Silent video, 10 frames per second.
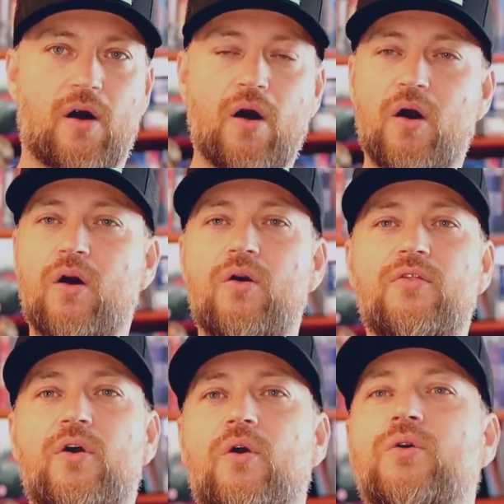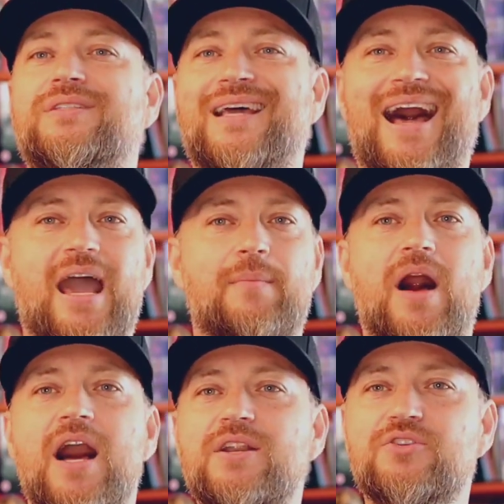All the whole time,
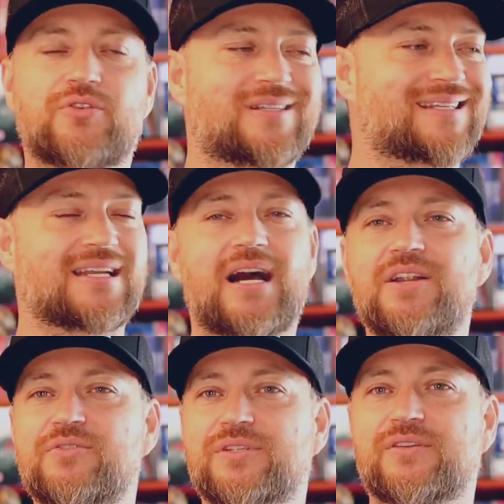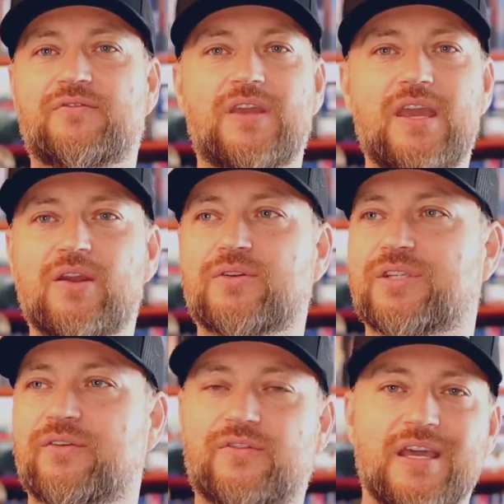hundreds and hundreds of years
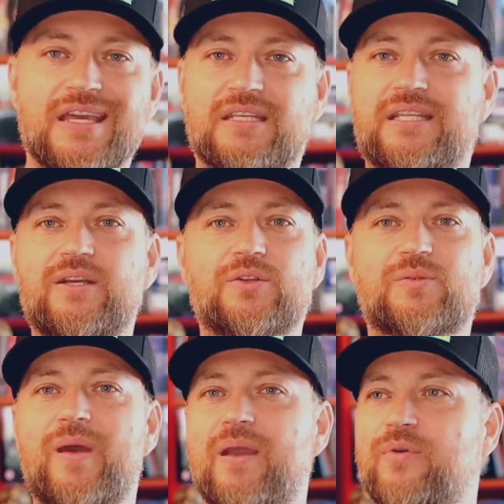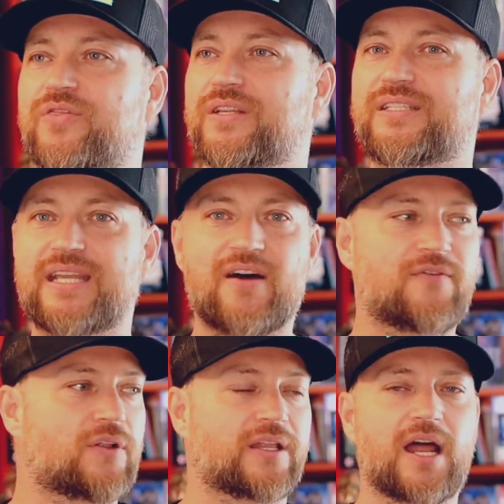of deals made with the
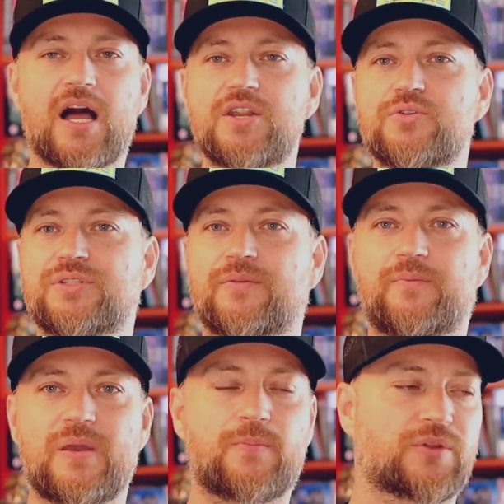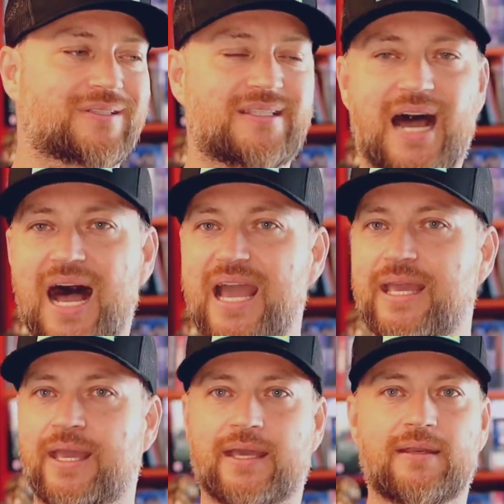devil and hundreds of people
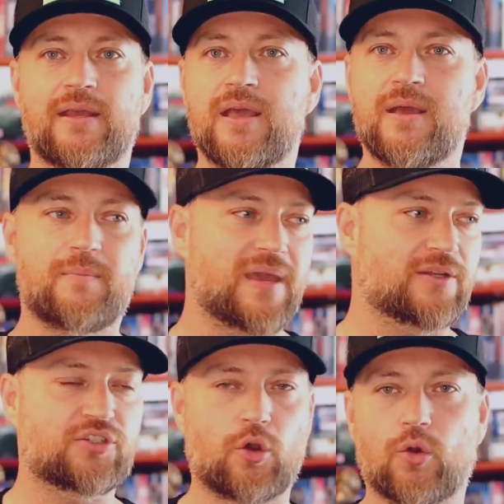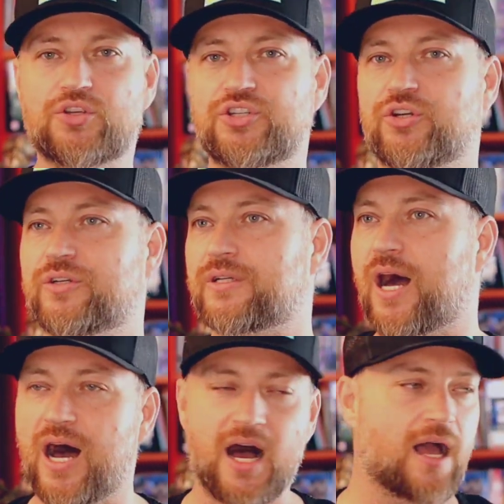dying and being tortured and
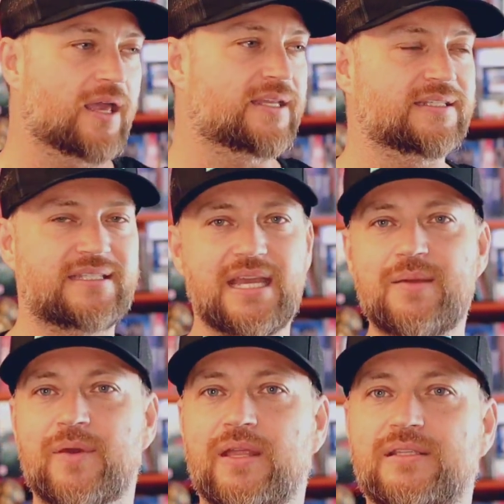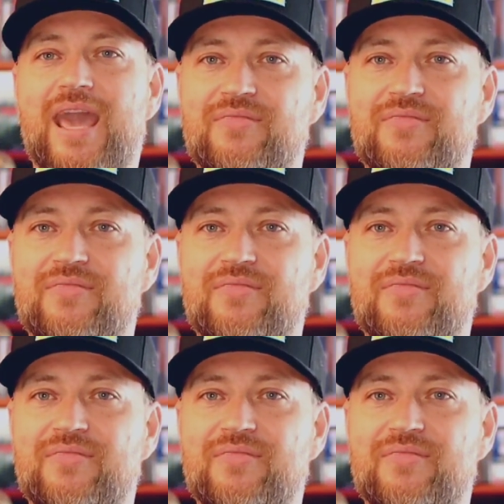hung and demons.